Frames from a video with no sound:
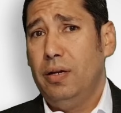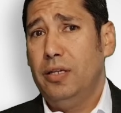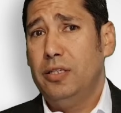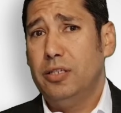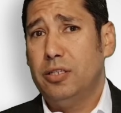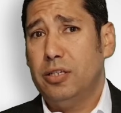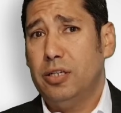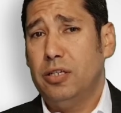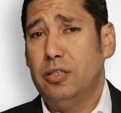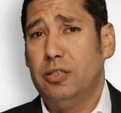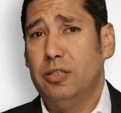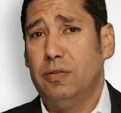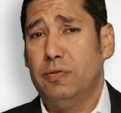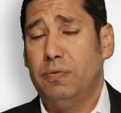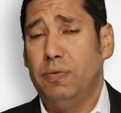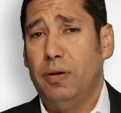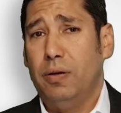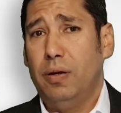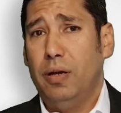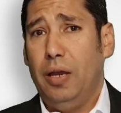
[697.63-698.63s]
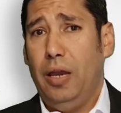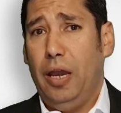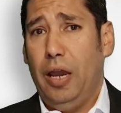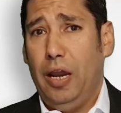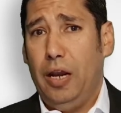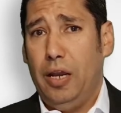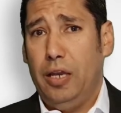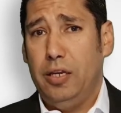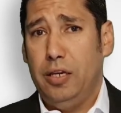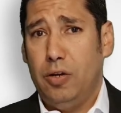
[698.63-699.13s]
in terms of
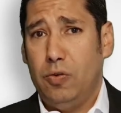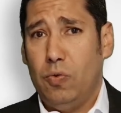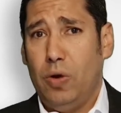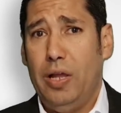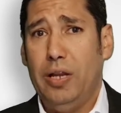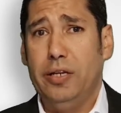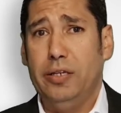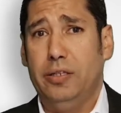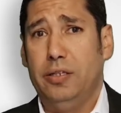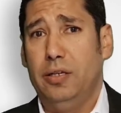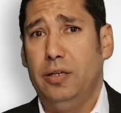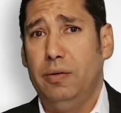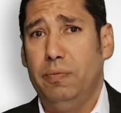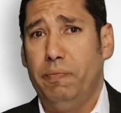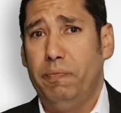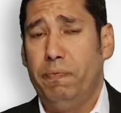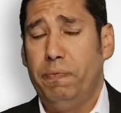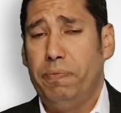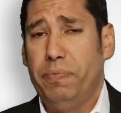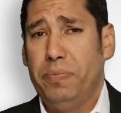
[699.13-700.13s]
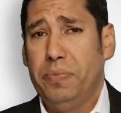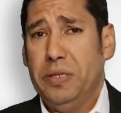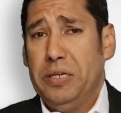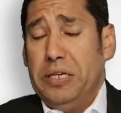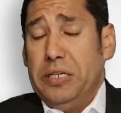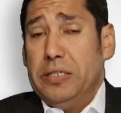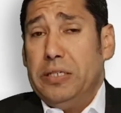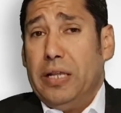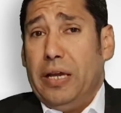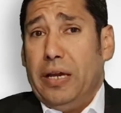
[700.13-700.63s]
energy quality,
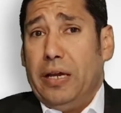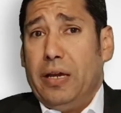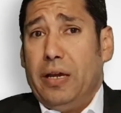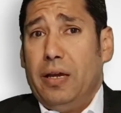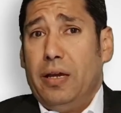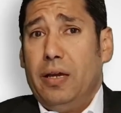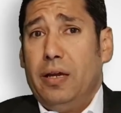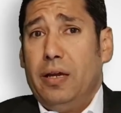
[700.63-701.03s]
it's like